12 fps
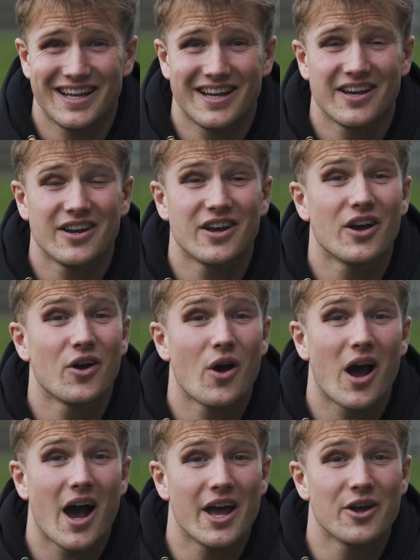Iowa.
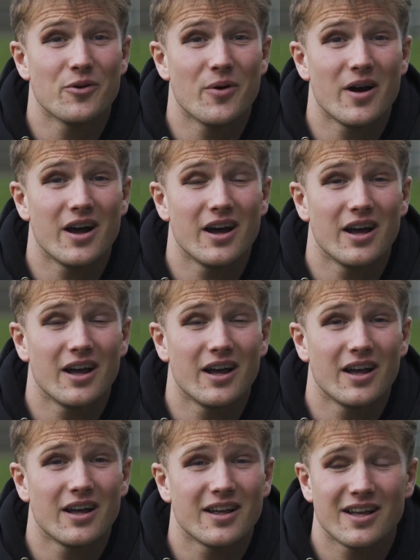Iowa.
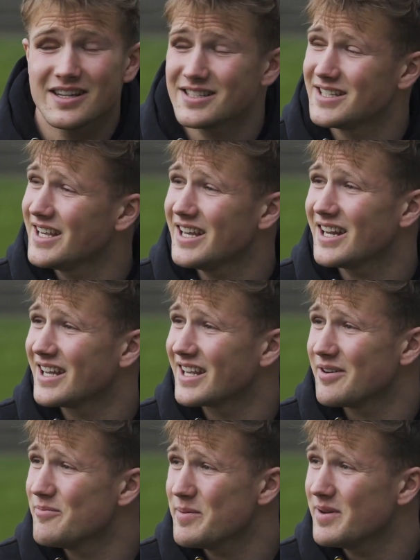New York. See, like,
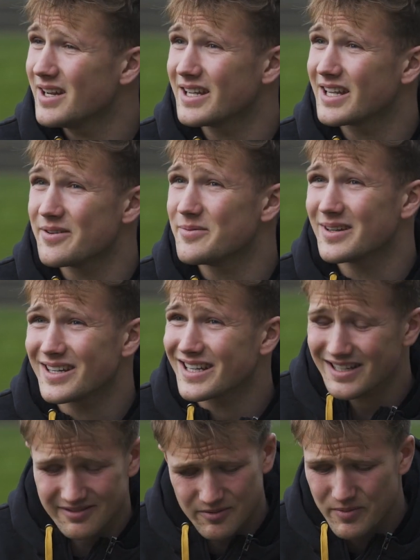maybe, like, give it, like,
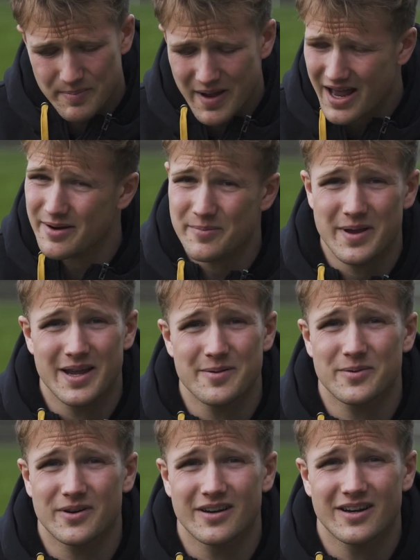a wee pen and
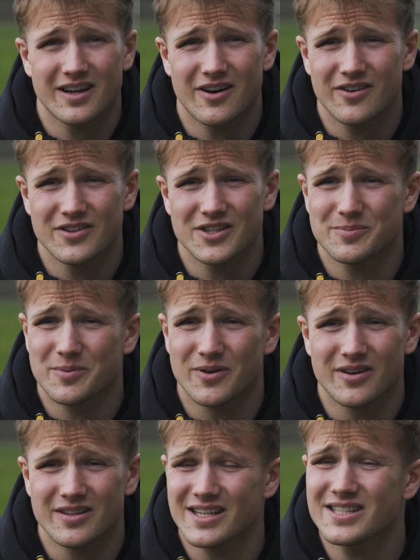paper on this.
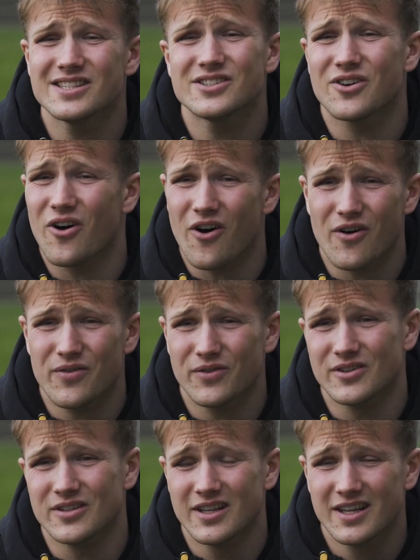floor. Florida. This is awful.